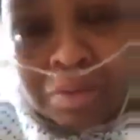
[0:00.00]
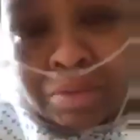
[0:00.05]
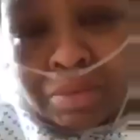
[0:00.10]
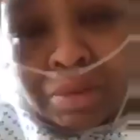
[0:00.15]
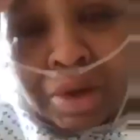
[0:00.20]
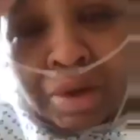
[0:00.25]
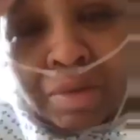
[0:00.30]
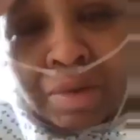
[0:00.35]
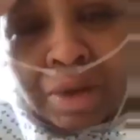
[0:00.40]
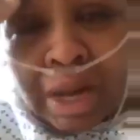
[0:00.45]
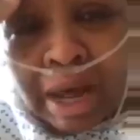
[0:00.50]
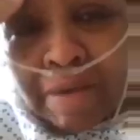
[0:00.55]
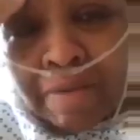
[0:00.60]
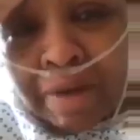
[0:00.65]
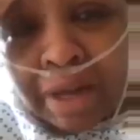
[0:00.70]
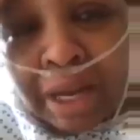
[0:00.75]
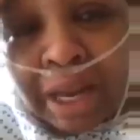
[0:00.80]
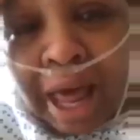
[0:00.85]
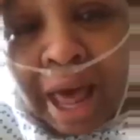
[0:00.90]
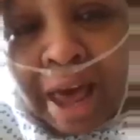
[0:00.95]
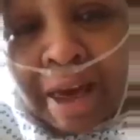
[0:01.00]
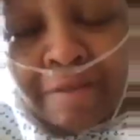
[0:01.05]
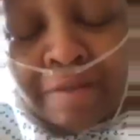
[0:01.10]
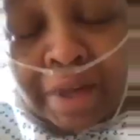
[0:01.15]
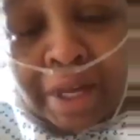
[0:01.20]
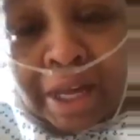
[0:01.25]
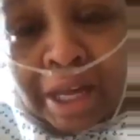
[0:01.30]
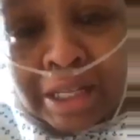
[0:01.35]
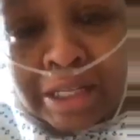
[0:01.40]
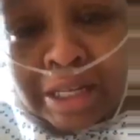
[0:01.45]
or whatever alive
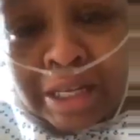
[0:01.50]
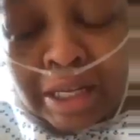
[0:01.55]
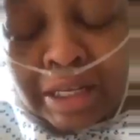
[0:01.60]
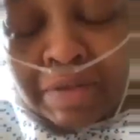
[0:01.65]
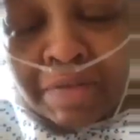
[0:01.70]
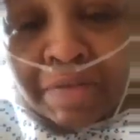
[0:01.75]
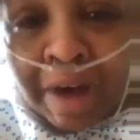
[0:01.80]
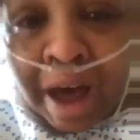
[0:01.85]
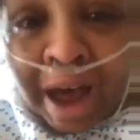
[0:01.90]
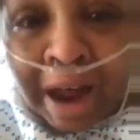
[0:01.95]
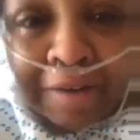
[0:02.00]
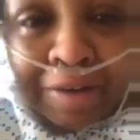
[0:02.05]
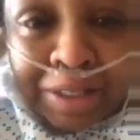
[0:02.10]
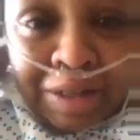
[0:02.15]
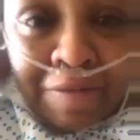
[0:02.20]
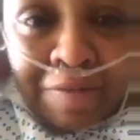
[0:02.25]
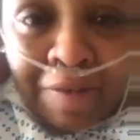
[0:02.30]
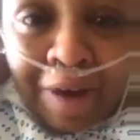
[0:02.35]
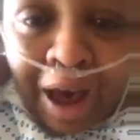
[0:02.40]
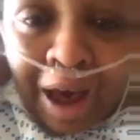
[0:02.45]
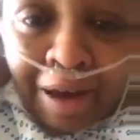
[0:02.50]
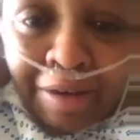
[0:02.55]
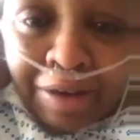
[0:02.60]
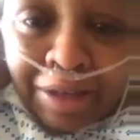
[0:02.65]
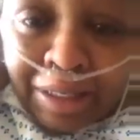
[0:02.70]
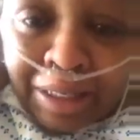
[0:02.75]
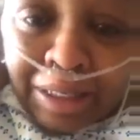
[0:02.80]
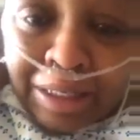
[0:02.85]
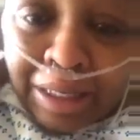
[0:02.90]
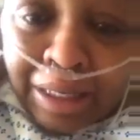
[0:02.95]
because of this virus. The
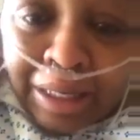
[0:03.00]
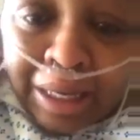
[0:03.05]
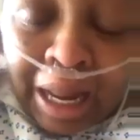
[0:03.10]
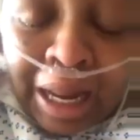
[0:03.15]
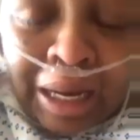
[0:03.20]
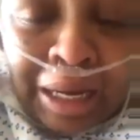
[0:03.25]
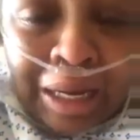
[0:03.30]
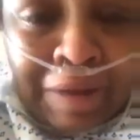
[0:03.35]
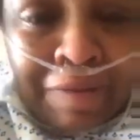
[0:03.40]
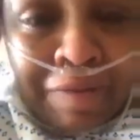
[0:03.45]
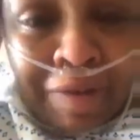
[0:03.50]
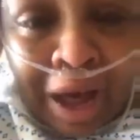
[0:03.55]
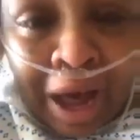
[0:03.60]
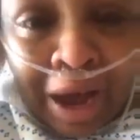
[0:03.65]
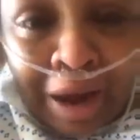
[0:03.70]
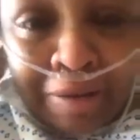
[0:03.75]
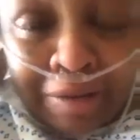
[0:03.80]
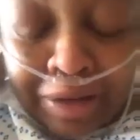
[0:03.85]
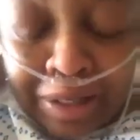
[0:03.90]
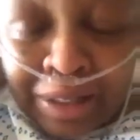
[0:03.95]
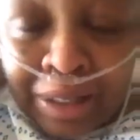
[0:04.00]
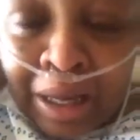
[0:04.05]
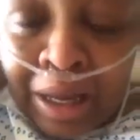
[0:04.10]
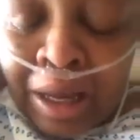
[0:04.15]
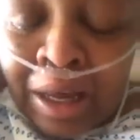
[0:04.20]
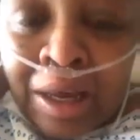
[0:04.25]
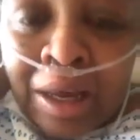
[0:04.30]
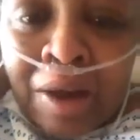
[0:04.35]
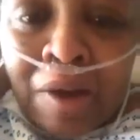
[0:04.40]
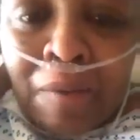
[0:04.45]
virus is a deadly virus.
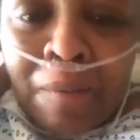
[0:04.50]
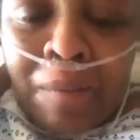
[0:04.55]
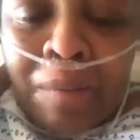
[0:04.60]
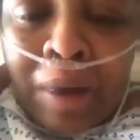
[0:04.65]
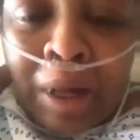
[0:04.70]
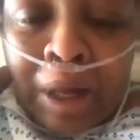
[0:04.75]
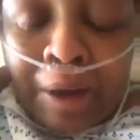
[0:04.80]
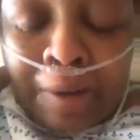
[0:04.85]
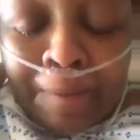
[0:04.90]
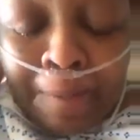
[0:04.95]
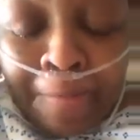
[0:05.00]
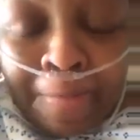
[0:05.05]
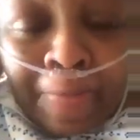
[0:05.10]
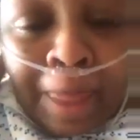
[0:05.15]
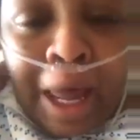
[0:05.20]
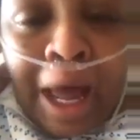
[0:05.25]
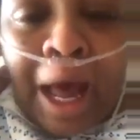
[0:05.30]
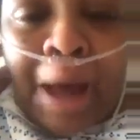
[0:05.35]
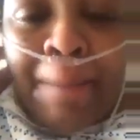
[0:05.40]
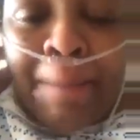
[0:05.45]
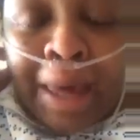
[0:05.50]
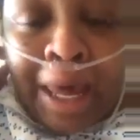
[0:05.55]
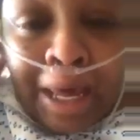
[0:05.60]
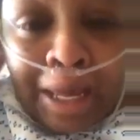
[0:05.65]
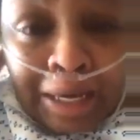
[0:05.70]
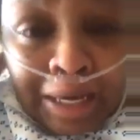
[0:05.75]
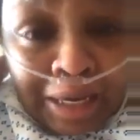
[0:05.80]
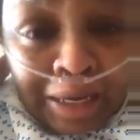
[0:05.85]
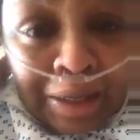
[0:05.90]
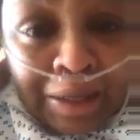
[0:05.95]
But I
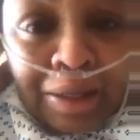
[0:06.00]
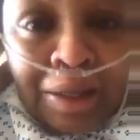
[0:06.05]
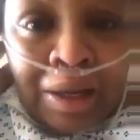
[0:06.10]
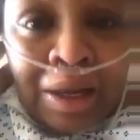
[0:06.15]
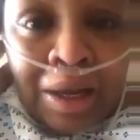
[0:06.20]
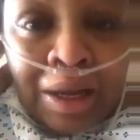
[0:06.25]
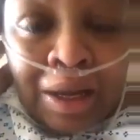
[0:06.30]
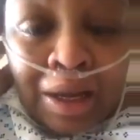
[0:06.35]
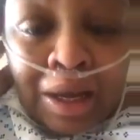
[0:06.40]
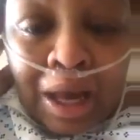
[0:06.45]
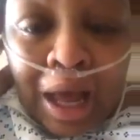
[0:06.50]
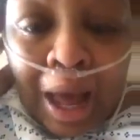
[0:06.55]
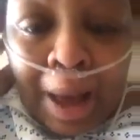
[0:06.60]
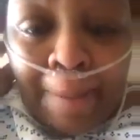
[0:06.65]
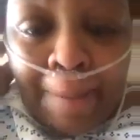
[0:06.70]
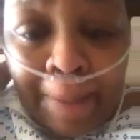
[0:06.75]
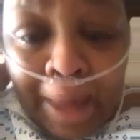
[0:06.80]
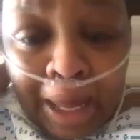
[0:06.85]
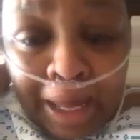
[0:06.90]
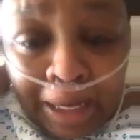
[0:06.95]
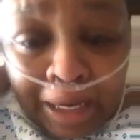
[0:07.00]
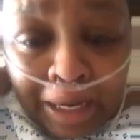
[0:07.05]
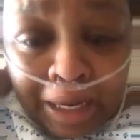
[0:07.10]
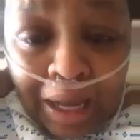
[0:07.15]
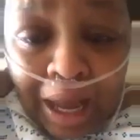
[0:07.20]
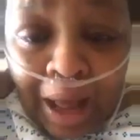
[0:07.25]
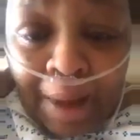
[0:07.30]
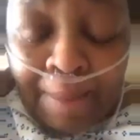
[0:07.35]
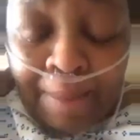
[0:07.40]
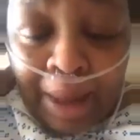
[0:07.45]
made it. I made
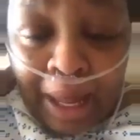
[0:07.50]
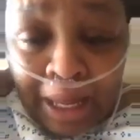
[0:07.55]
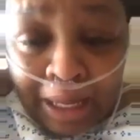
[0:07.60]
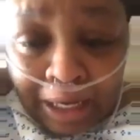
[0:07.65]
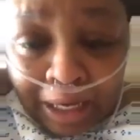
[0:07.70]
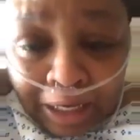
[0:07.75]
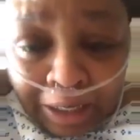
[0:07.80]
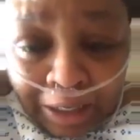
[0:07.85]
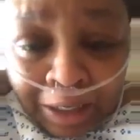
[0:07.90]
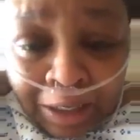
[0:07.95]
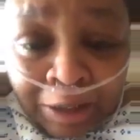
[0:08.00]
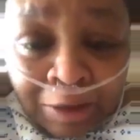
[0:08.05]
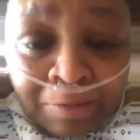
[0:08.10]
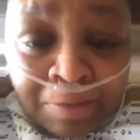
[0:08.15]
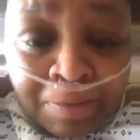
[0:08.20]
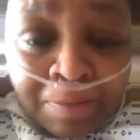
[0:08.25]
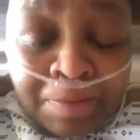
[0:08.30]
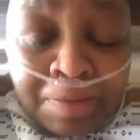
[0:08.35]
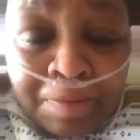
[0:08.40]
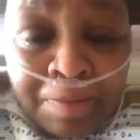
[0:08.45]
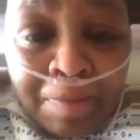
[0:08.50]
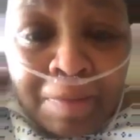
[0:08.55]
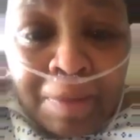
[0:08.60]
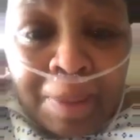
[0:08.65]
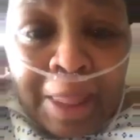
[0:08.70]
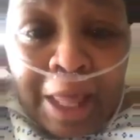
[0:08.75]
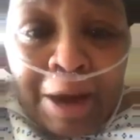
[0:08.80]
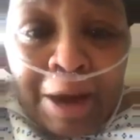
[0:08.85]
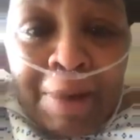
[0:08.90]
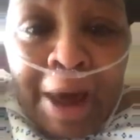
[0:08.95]
it. I made it.
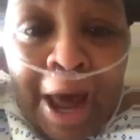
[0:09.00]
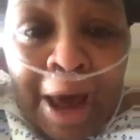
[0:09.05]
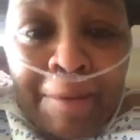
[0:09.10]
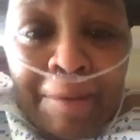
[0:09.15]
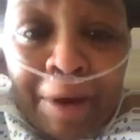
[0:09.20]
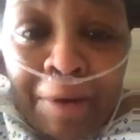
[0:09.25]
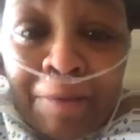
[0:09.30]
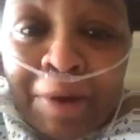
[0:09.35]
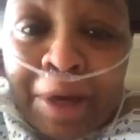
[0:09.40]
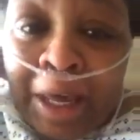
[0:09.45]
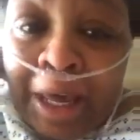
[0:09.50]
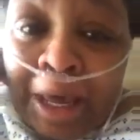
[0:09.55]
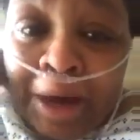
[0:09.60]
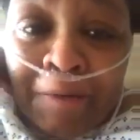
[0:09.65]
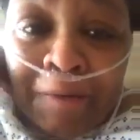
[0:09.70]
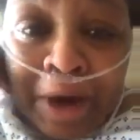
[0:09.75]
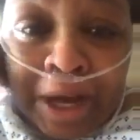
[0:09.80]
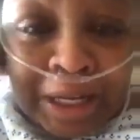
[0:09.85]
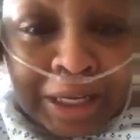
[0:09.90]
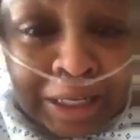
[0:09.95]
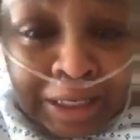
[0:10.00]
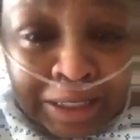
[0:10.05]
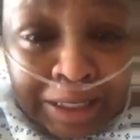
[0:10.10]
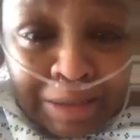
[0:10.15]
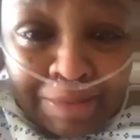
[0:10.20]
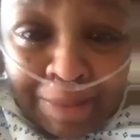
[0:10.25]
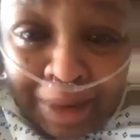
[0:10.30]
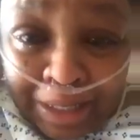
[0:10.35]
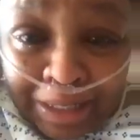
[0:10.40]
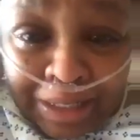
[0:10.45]
I'm happy. I can't wait to
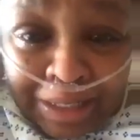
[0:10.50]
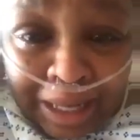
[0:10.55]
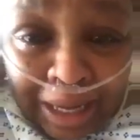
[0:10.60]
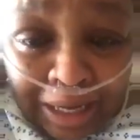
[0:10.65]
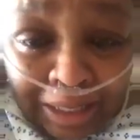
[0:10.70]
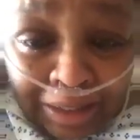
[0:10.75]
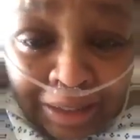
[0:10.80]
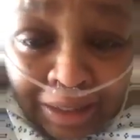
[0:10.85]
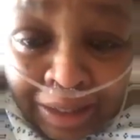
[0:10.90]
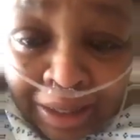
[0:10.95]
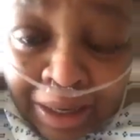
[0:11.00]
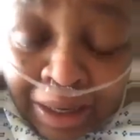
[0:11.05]
see my son.